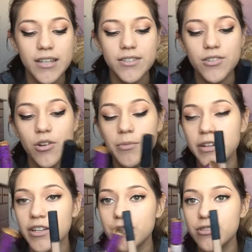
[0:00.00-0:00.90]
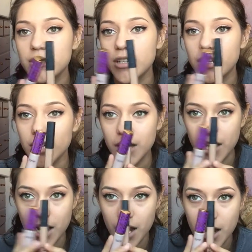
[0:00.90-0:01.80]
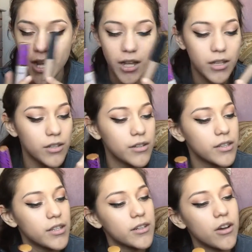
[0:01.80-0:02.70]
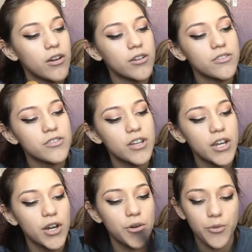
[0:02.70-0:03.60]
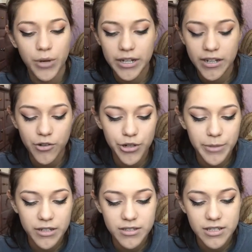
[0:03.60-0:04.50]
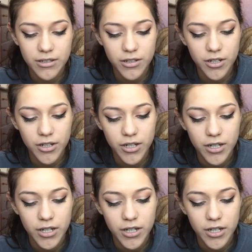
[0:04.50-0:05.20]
So I'm going to use the NARS Radiant Creamy Concealer